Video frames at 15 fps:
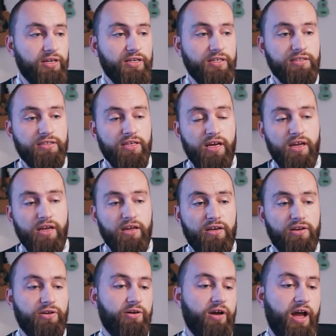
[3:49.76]
is.
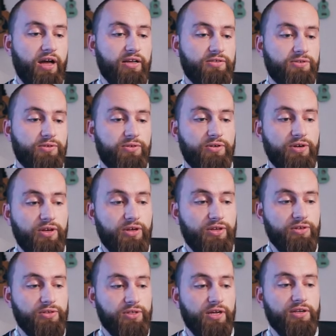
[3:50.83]
No hassle,
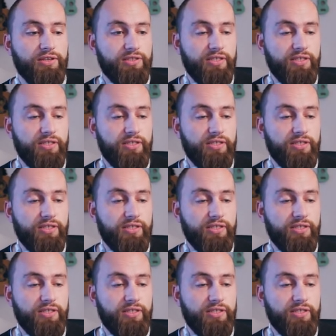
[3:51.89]
you're done in